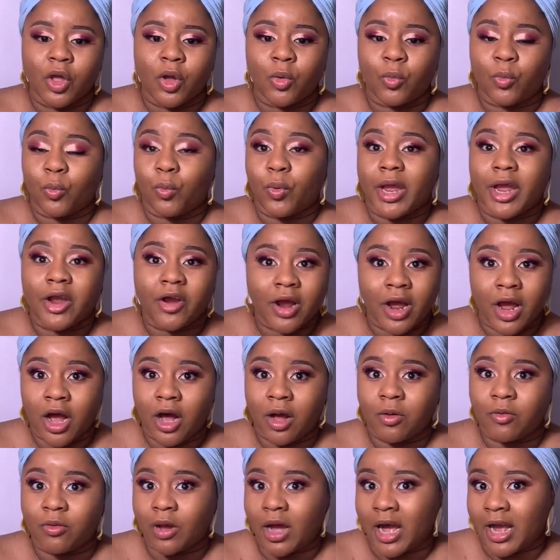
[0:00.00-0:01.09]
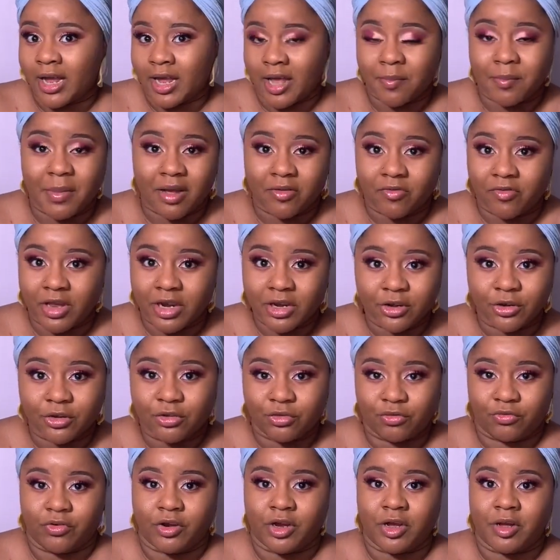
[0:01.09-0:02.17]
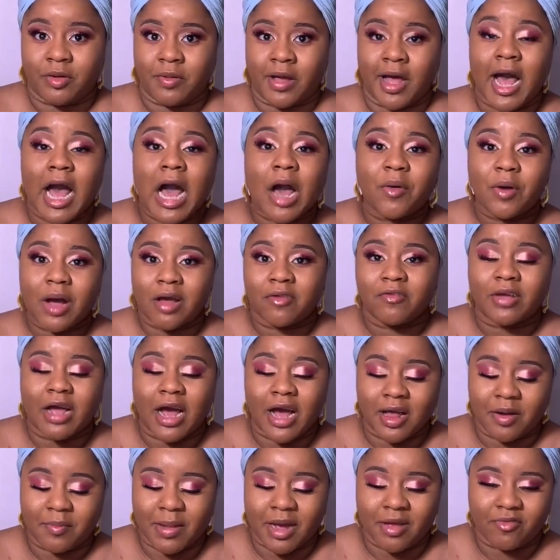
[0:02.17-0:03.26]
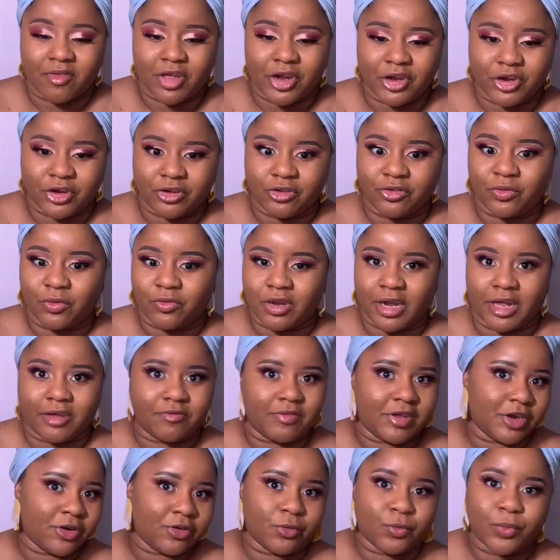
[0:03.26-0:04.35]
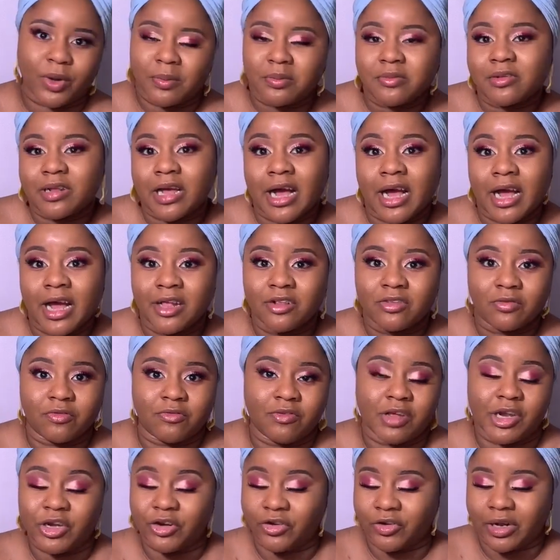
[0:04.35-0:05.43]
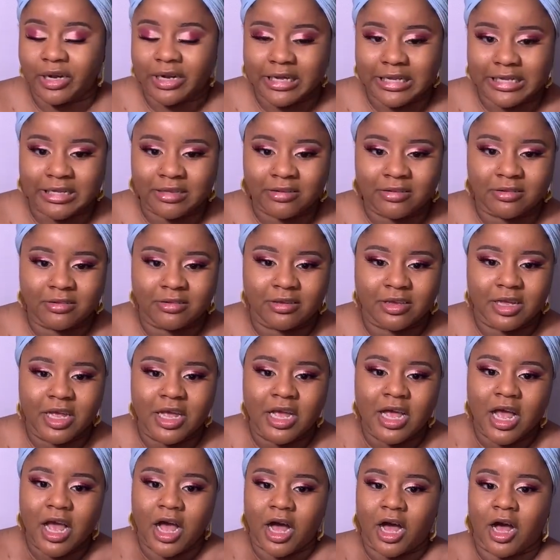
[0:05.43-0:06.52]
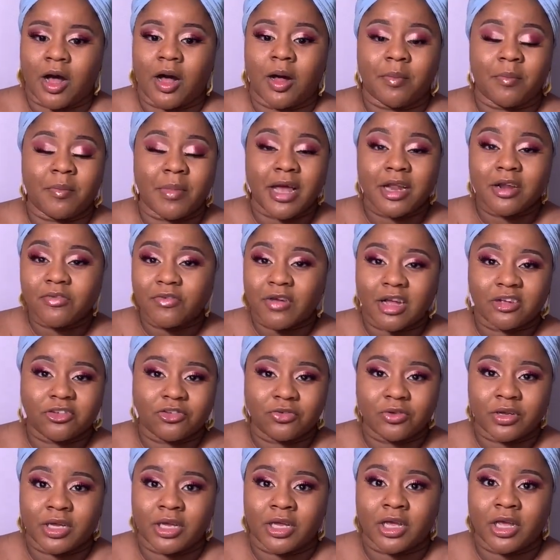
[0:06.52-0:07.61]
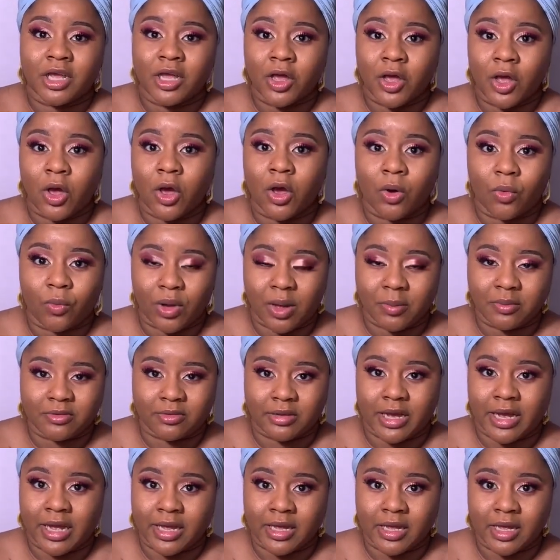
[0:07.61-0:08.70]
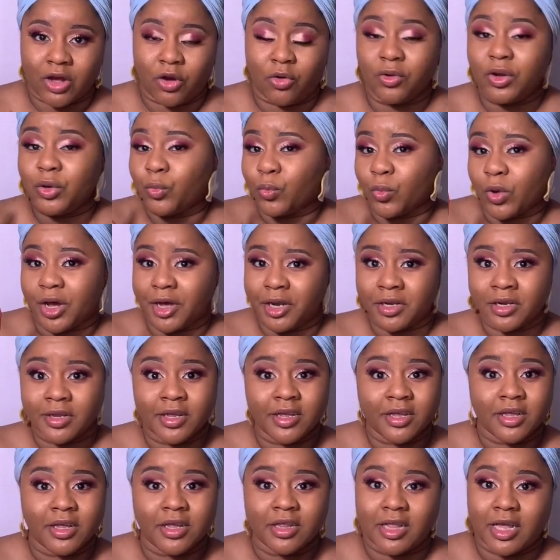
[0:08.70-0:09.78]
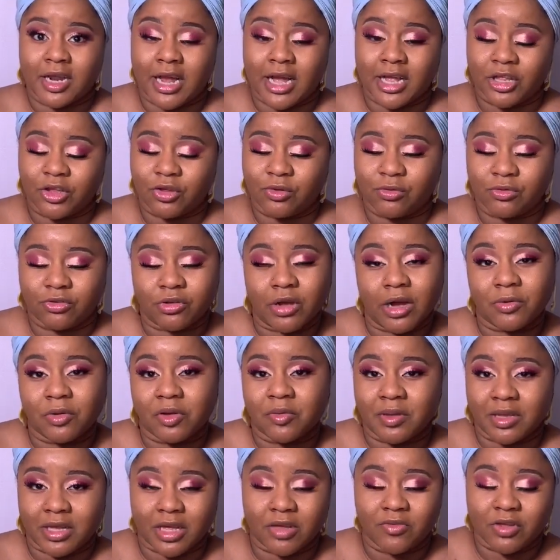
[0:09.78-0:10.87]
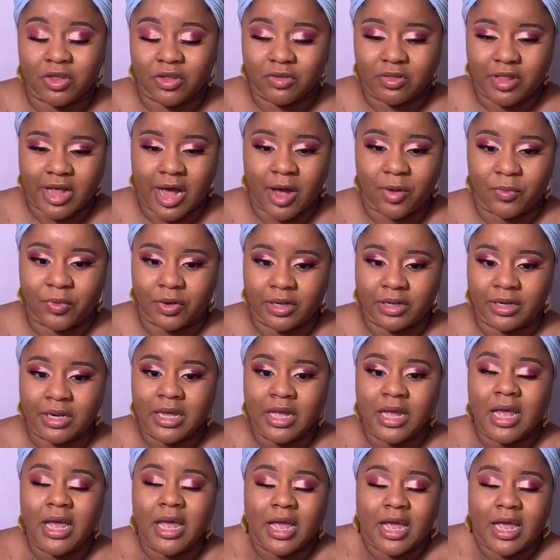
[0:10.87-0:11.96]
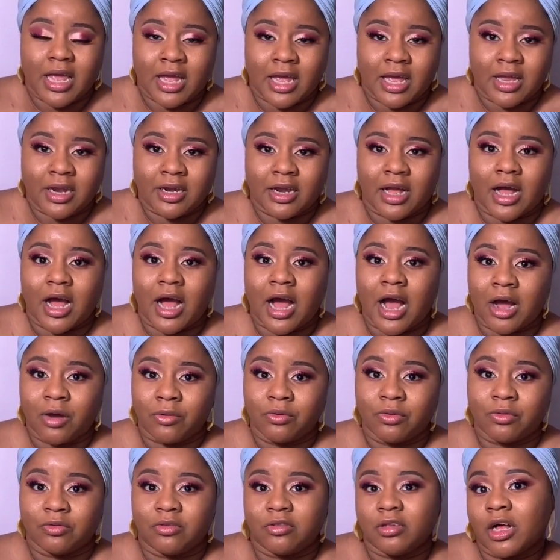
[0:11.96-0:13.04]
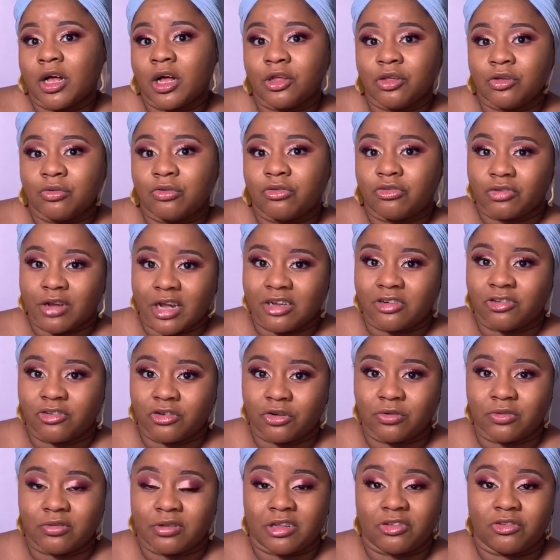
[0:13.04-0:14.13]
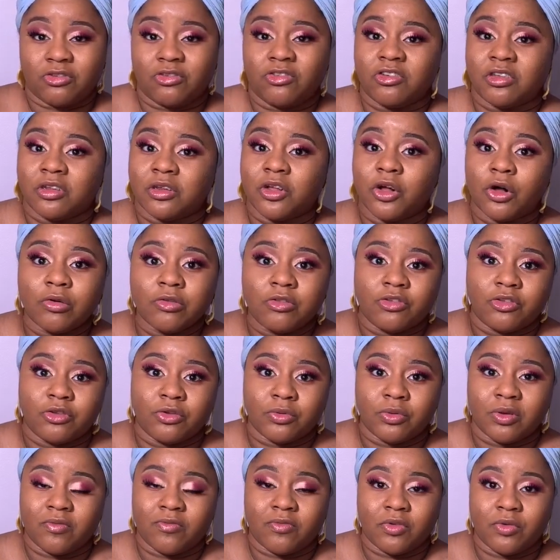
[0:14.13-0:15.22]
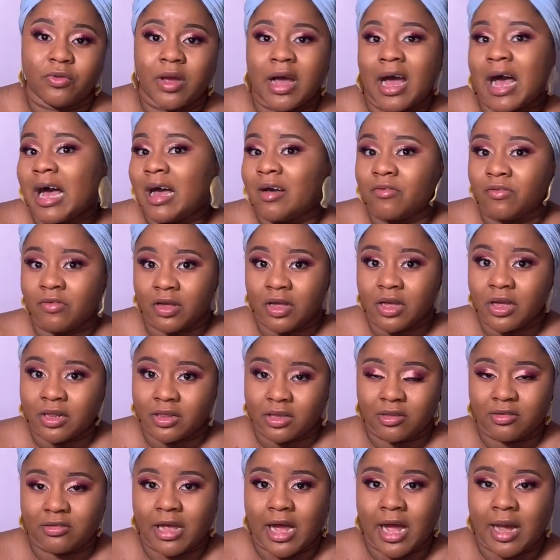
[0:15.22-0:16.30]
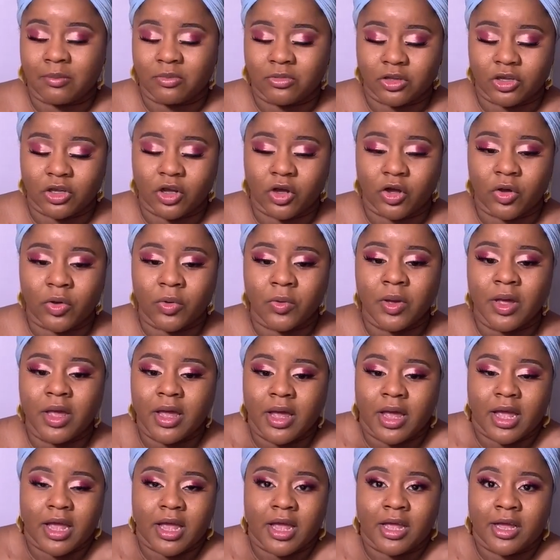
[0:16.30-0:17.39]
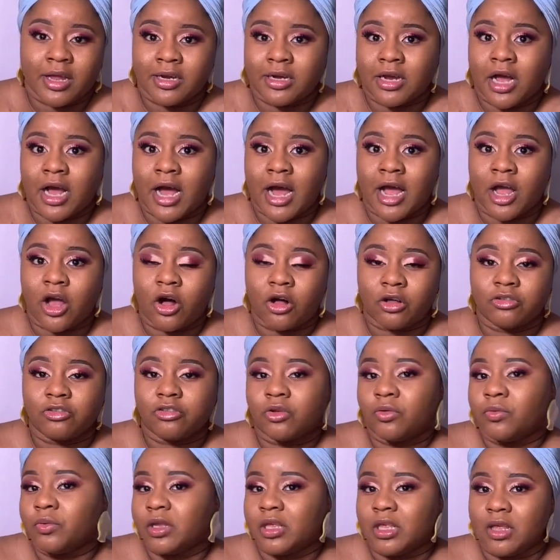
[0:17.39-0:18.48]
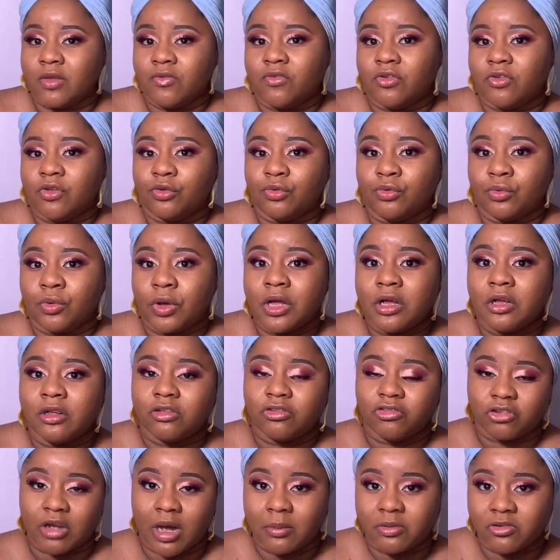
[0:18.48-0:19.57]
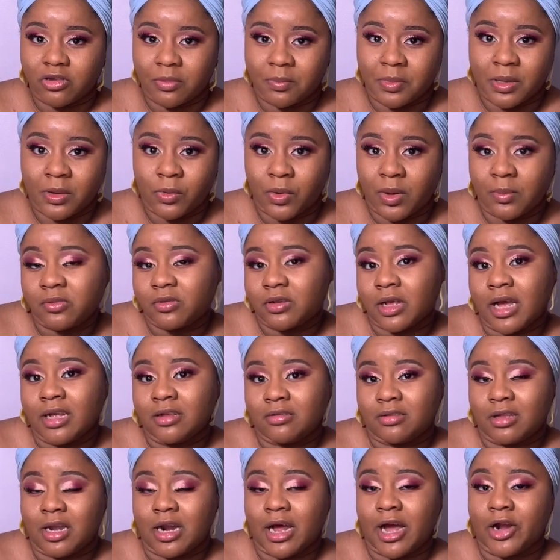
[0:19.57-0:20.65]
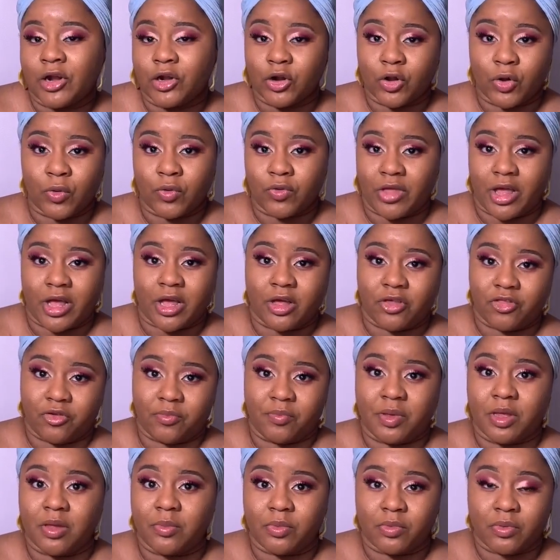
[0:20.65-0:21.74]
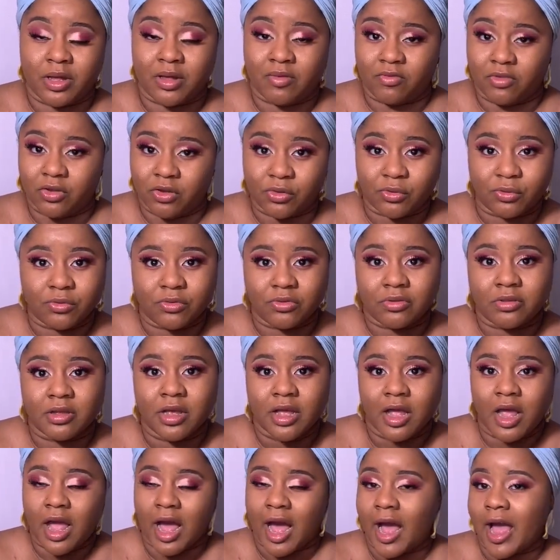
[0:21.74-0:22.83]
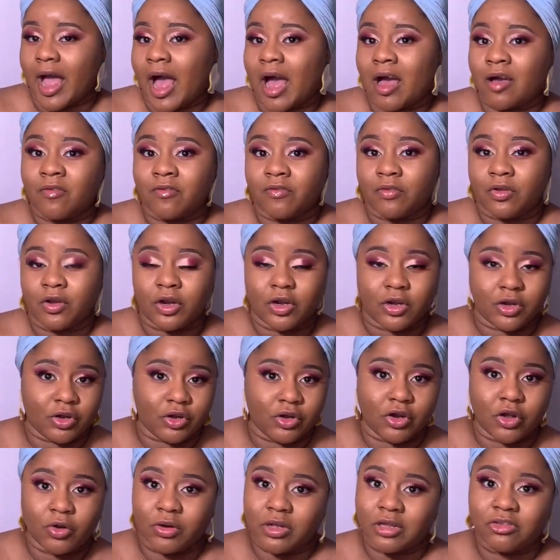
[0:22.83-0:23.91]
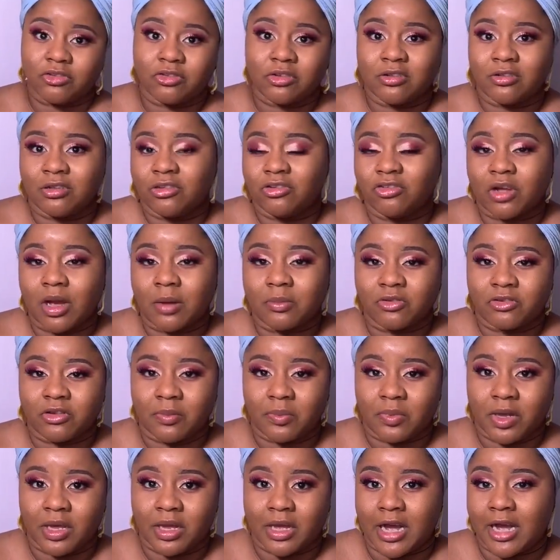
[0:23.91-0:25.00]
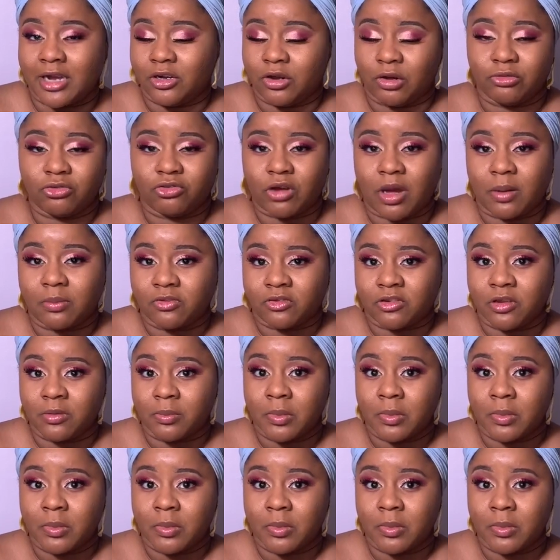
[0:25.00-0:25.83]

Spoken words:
where I get my vendors from, how I've gotten my vendors, like vendor websites, vendor lists, manufacturing website, only one that I use, so I will be giving you that one. And I will tell you trade shows that you should go to if you have the time to go. And I also will give you drop shipping websites that I know that other people have used. I have no interest in drop shipping. I don't drop ship,